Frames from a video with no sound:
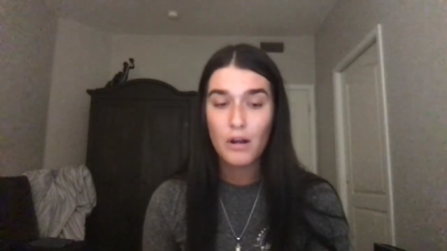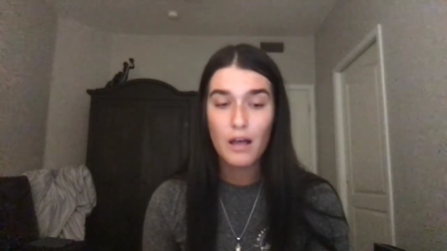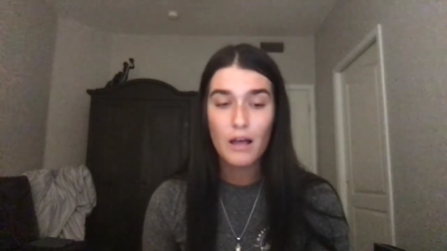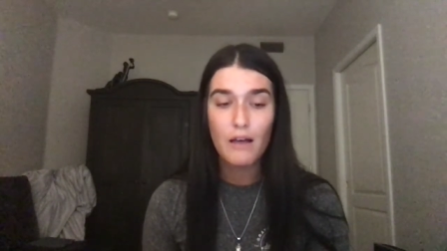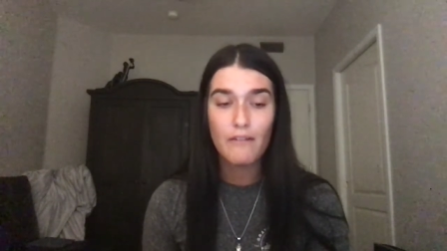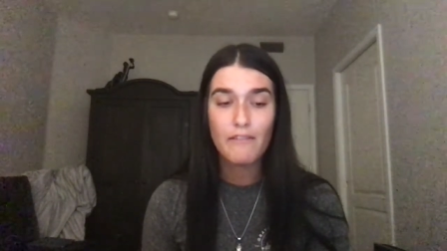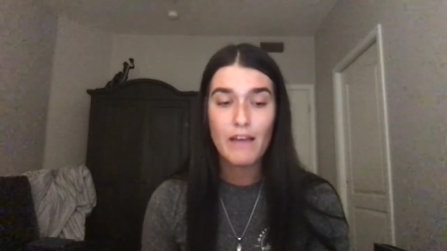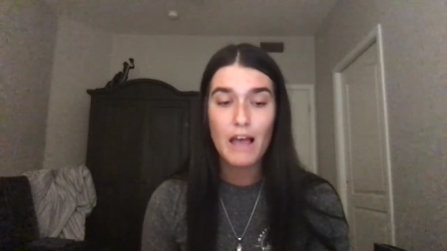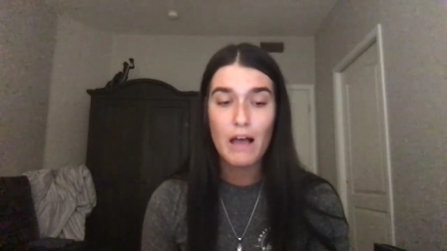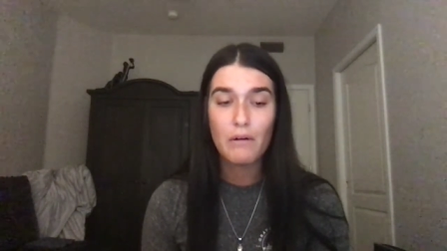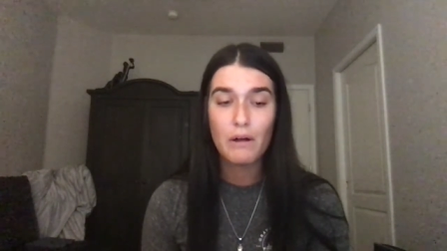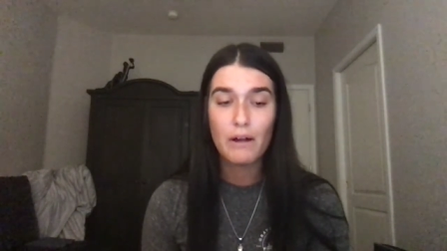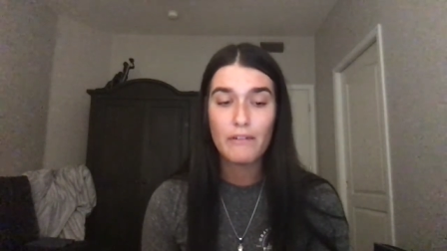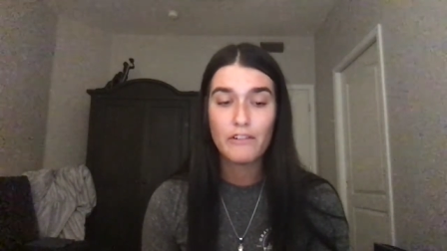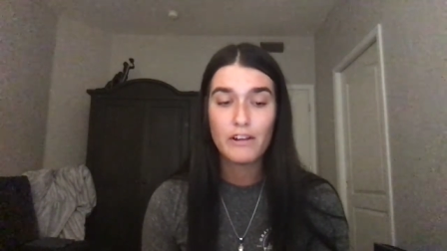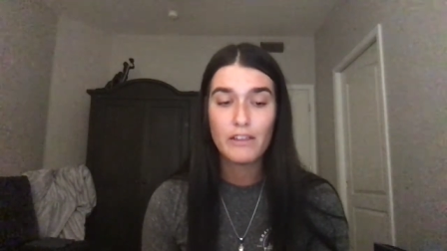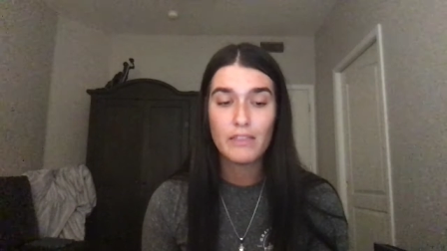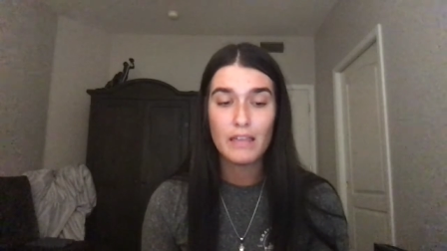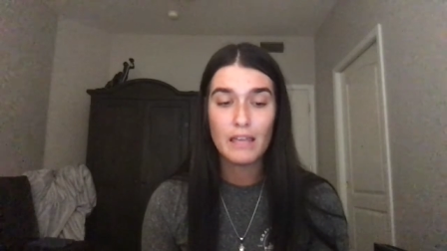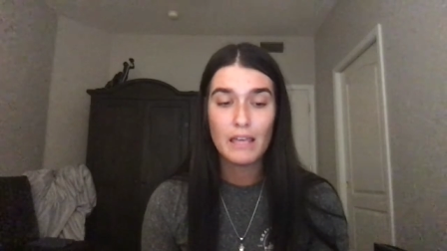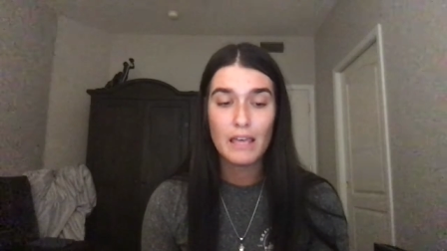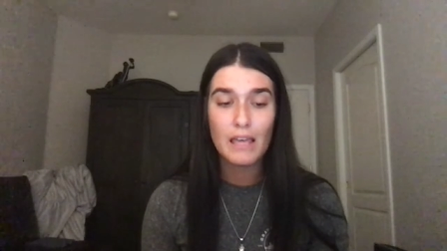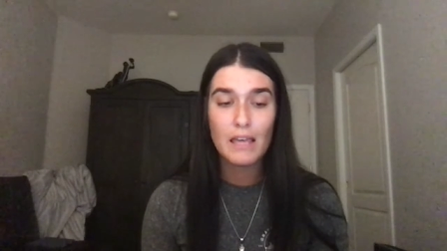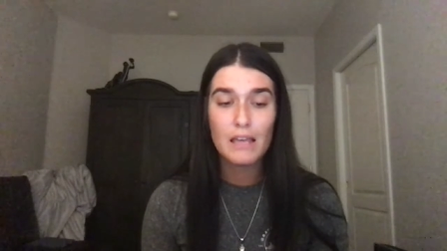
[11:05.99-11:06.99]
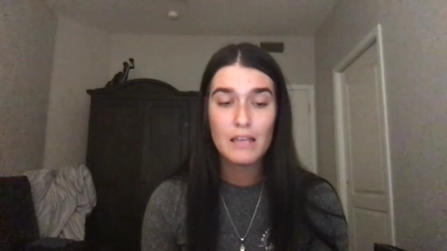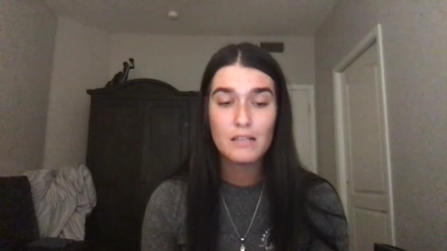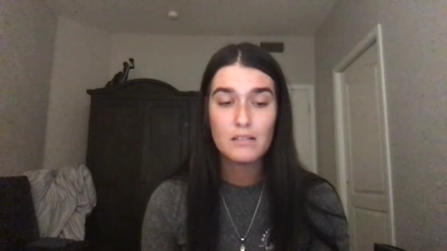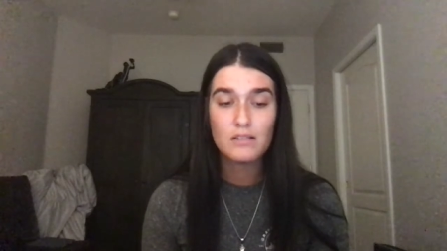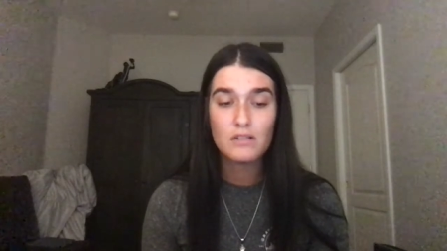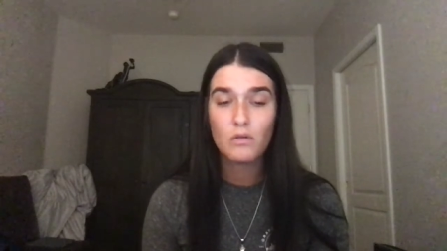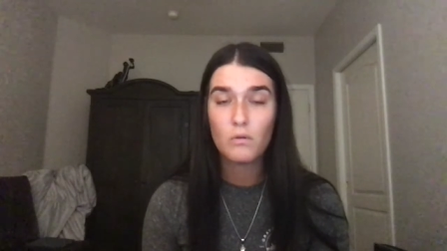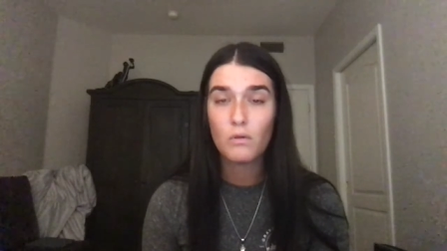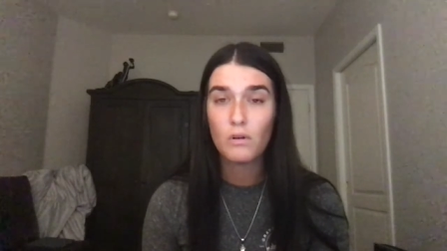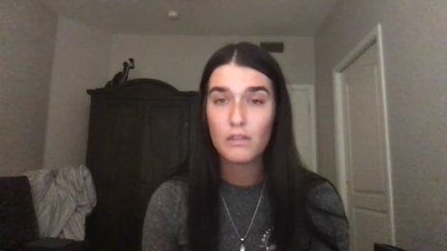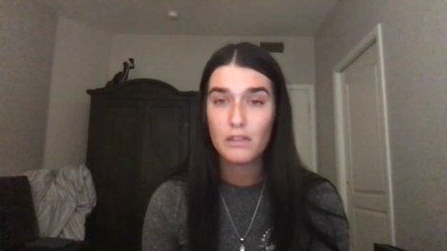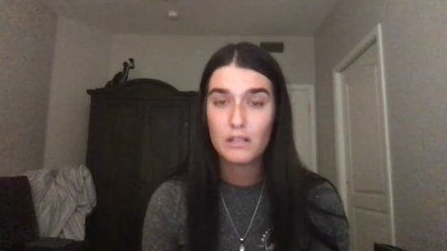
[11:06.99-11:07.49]
of how everything is
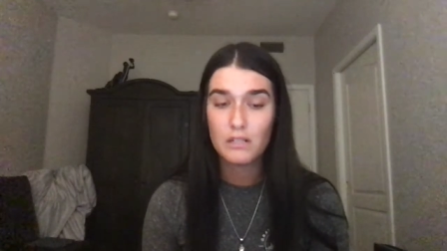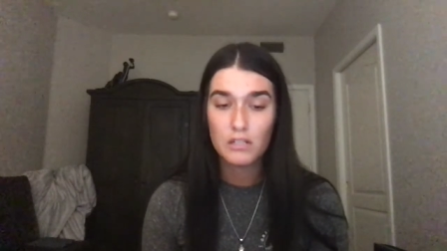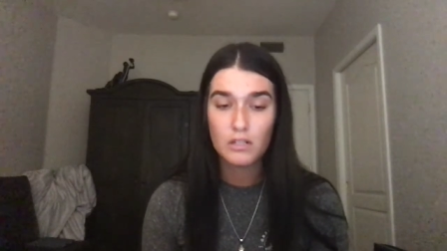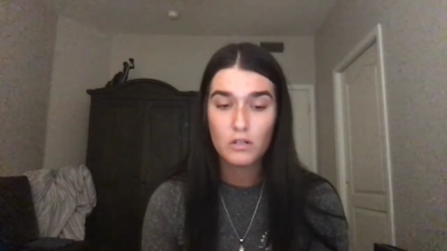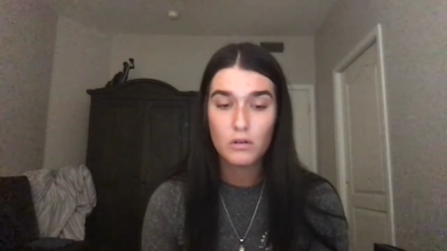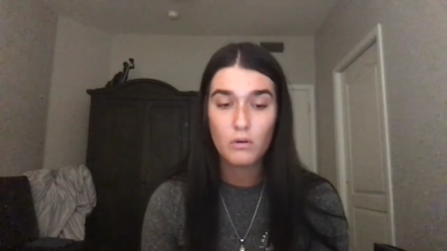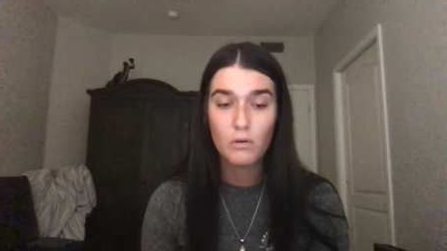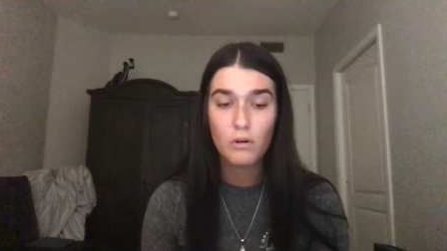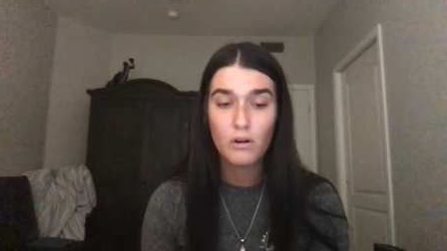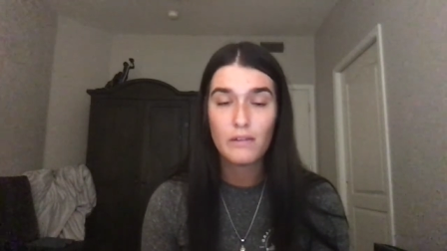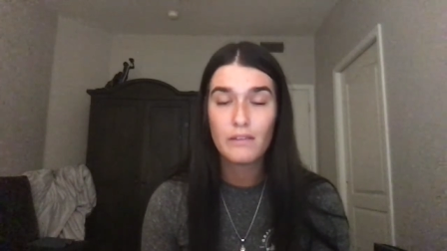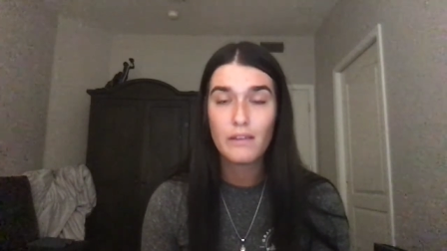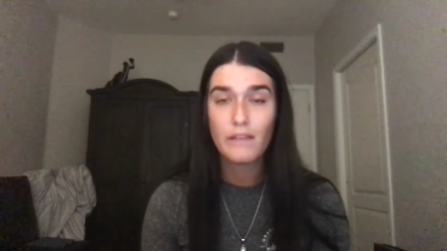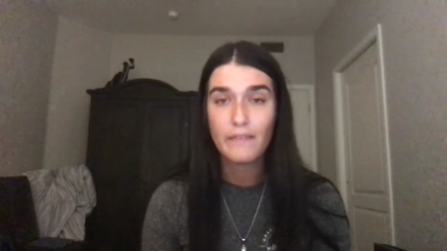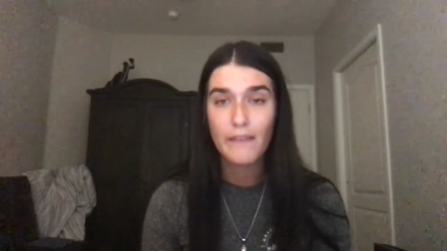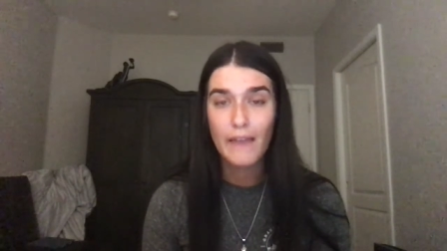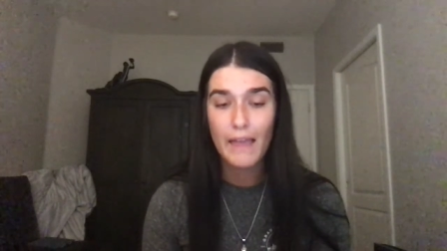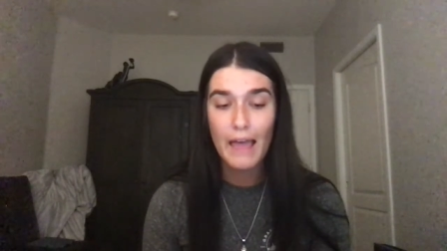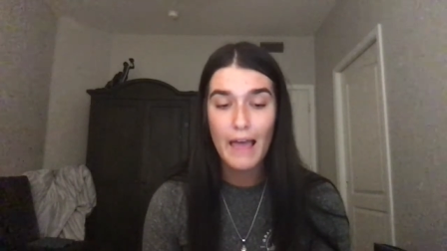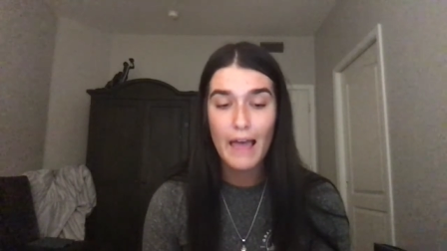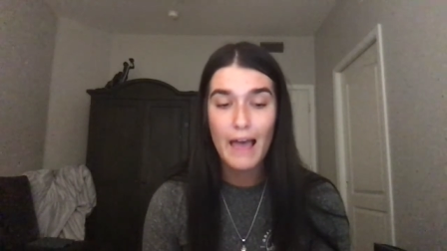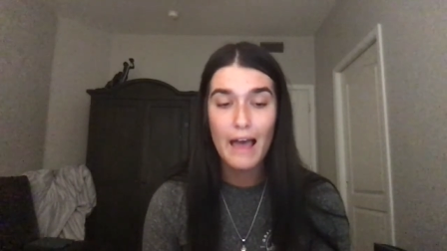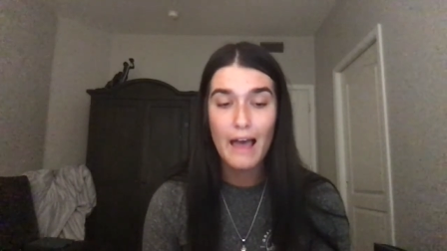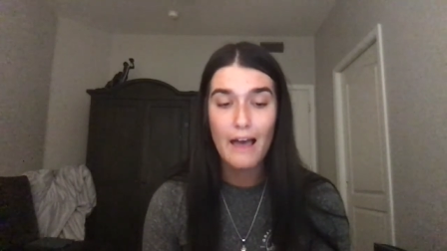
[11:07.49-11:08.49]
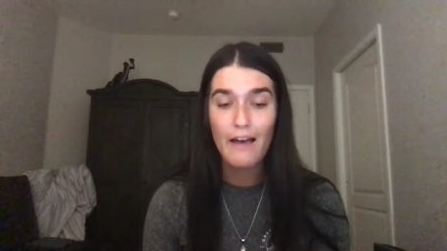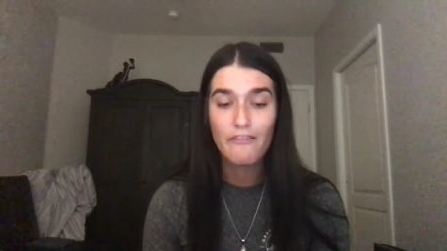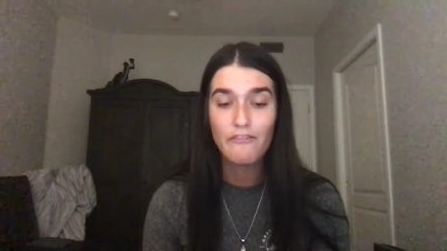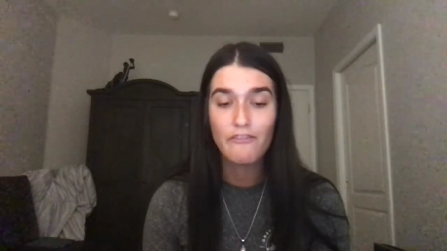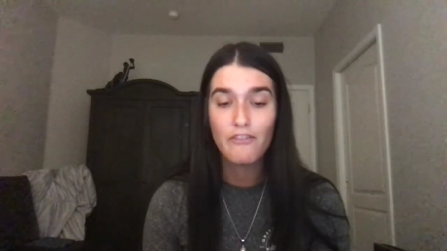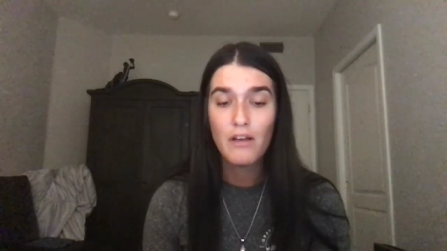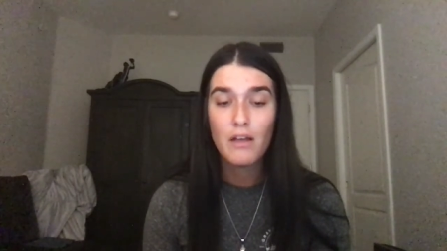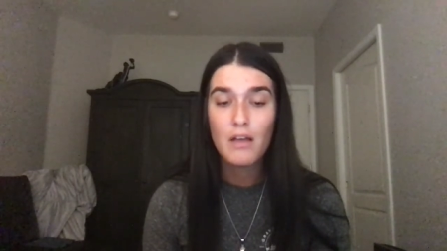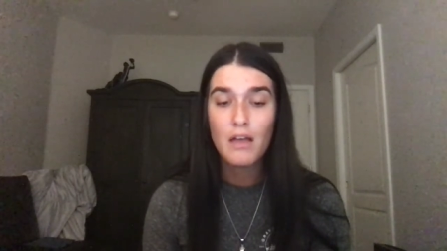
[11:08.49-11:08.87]
or the decor that they have.